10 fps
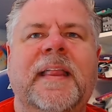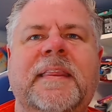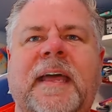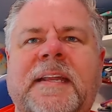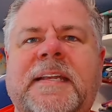
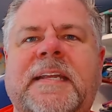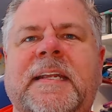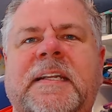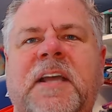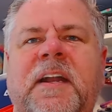that
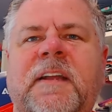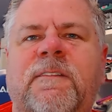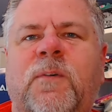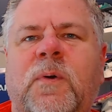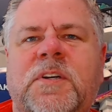needed cutting
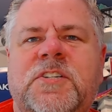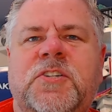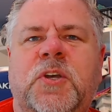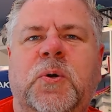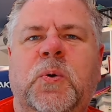for,
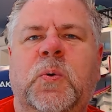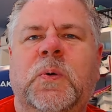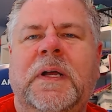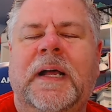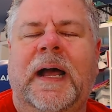
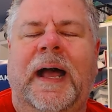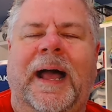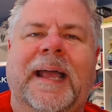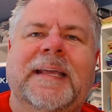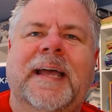so
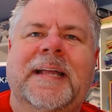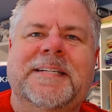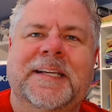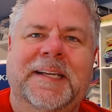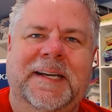I got
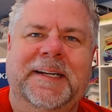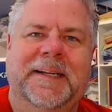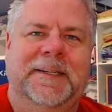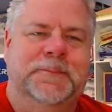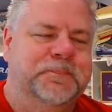to
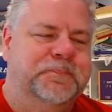cutting.